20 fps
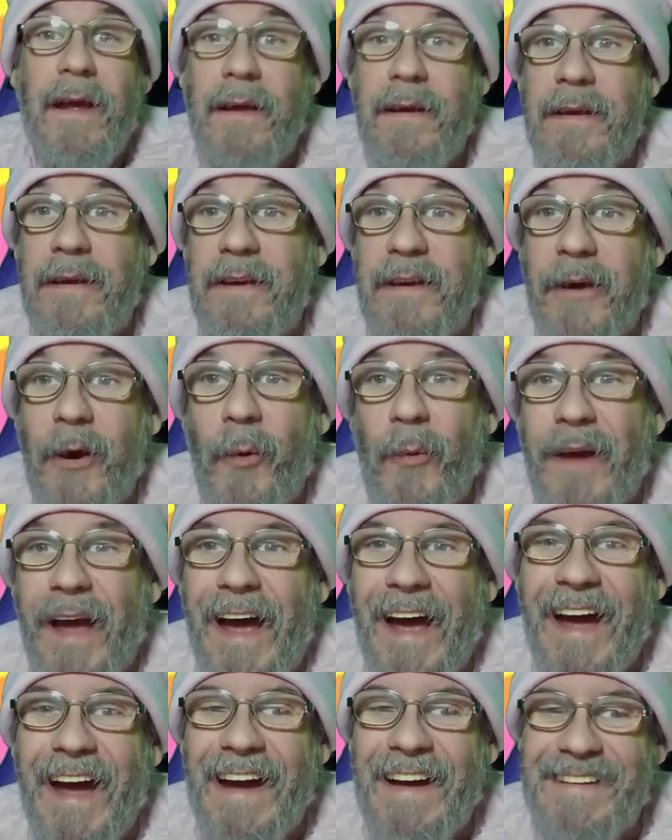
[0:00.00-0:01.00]
Yo
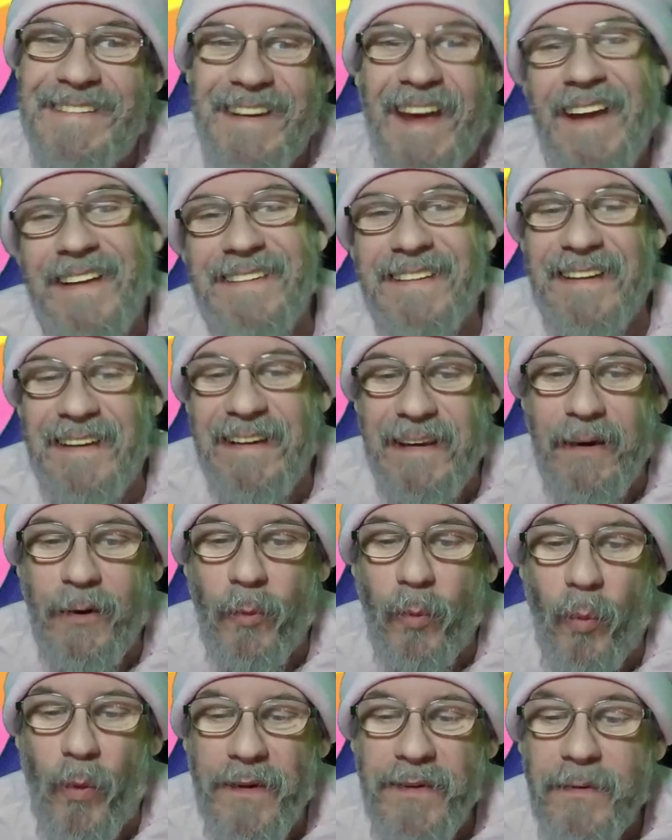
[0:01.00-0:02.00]
guys, Ozzy here
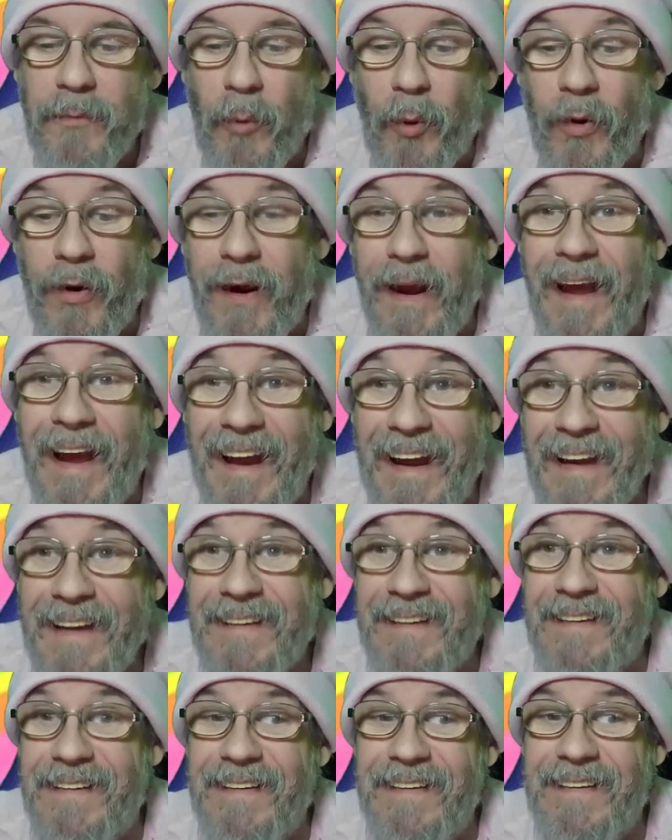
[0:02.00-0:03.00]
once more and
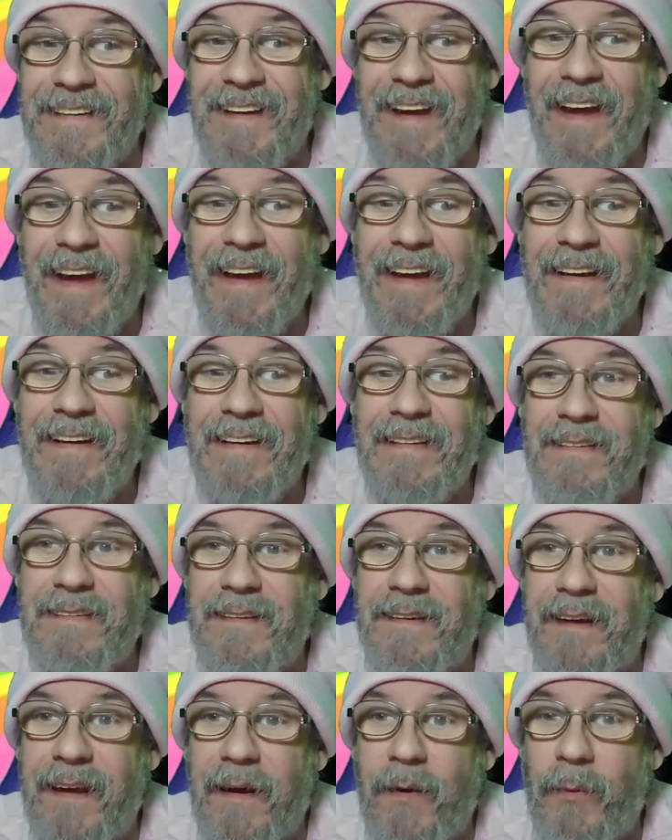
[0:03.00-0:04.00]
again, and
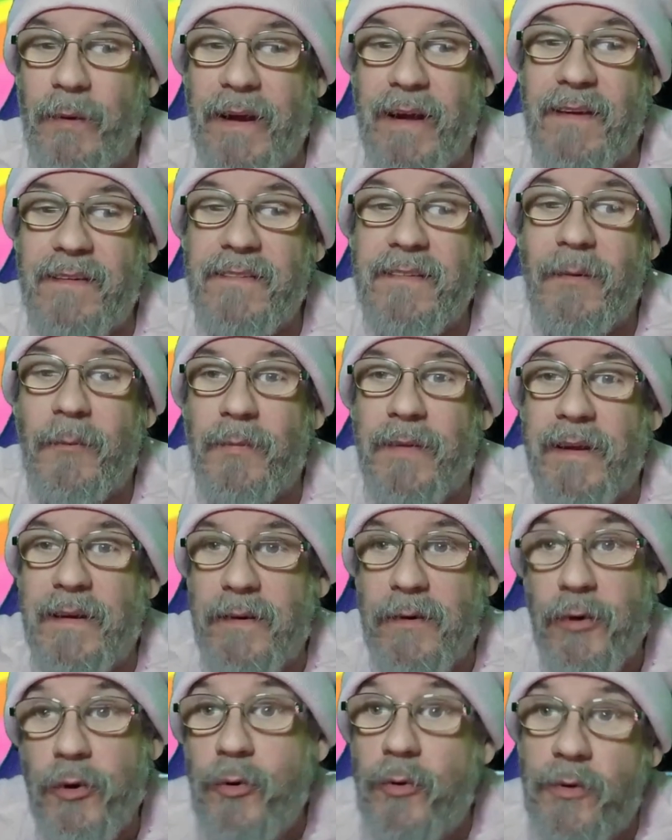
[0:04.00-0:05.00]
today we got something
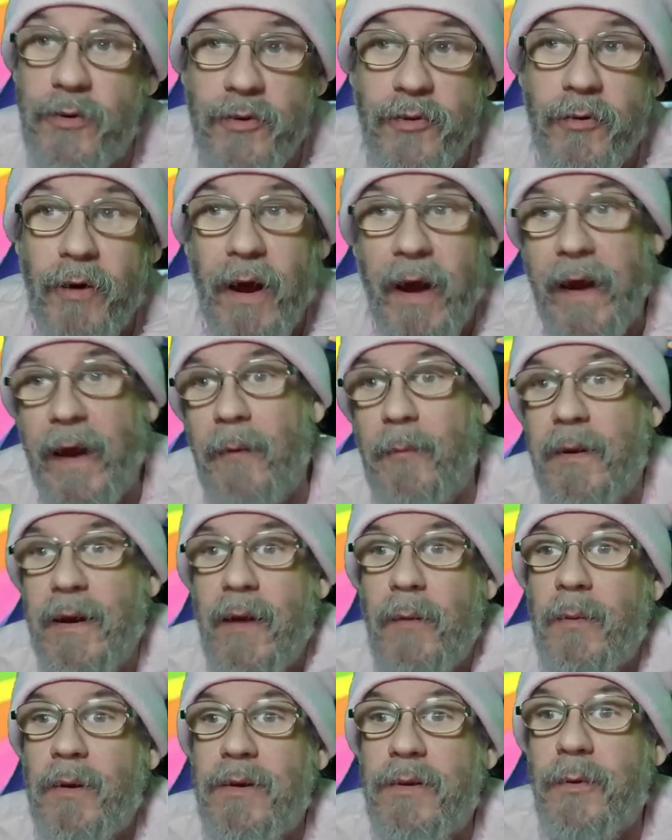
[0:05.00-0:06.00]
new to try. I mean, I've
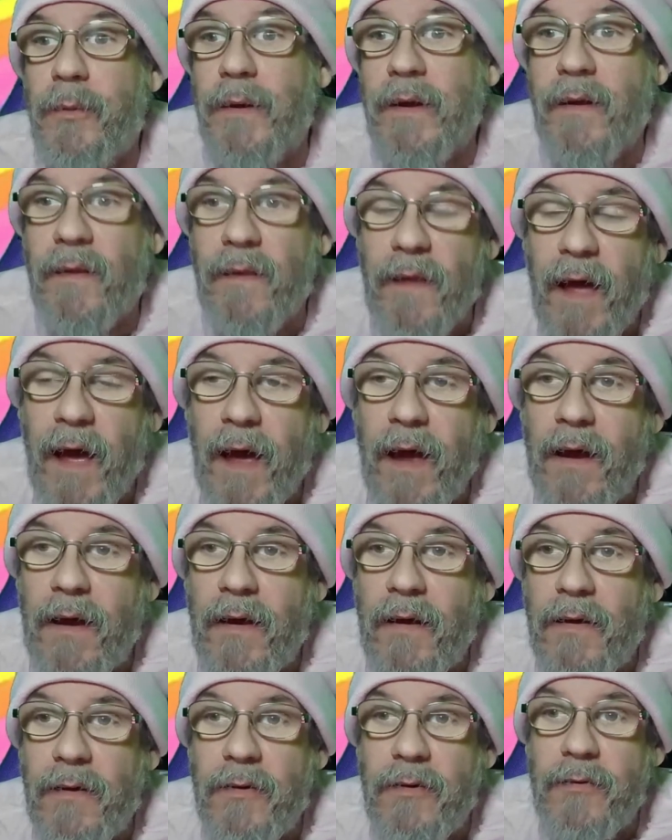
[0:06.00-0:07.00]
been doing a lot
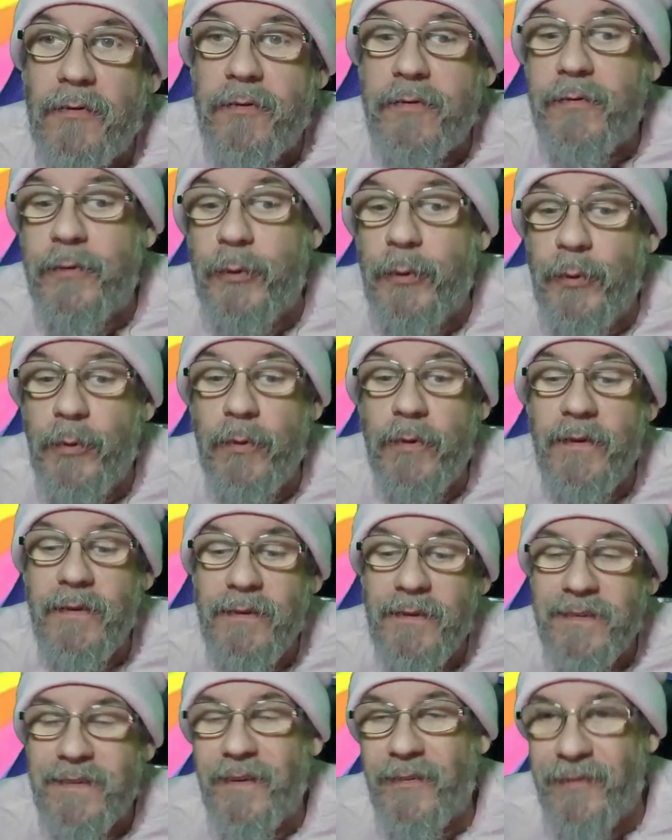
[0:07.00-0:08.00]
of food and
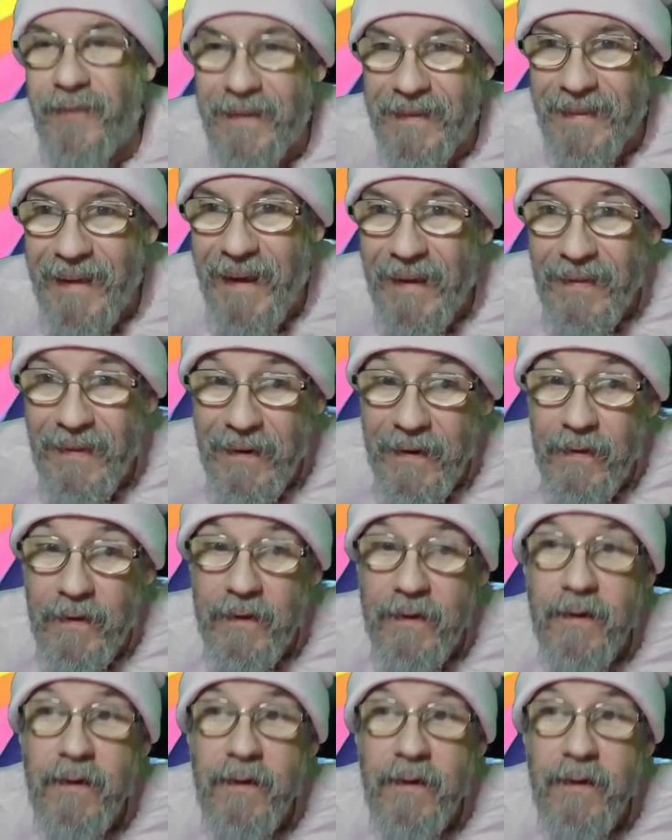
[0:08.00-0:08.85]
stuff like that lately.